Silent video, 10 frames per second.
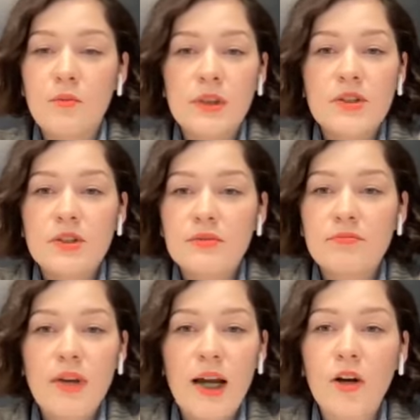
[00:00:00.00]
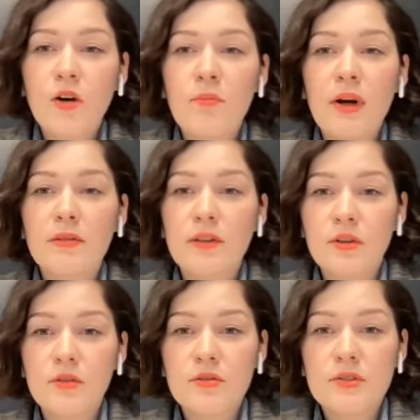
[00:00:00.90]
which I hope I will
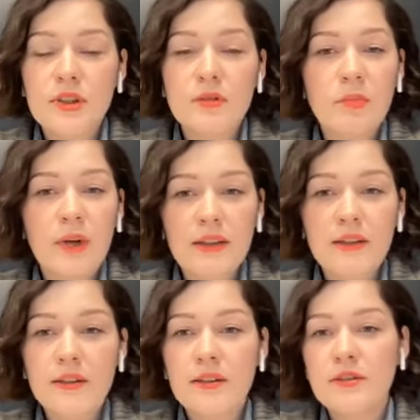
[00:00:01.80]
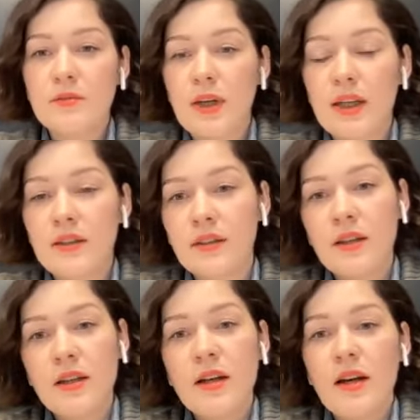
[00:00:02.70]
use in practice when
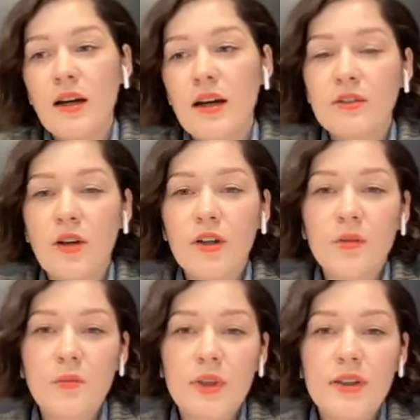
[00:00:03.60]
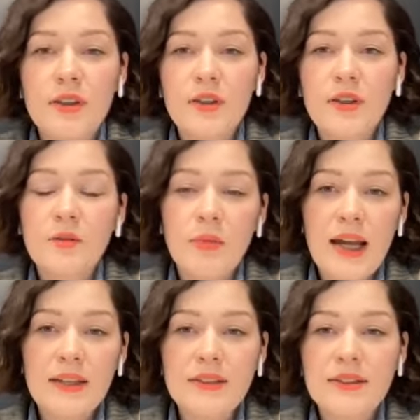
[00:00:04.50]
talking with the
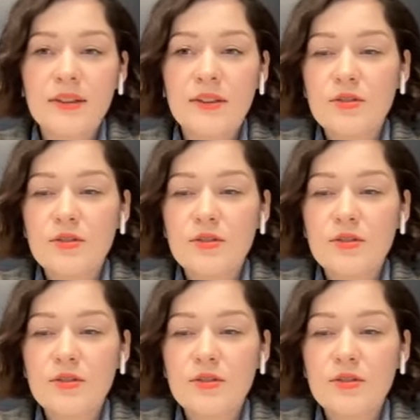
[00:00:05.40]
brands.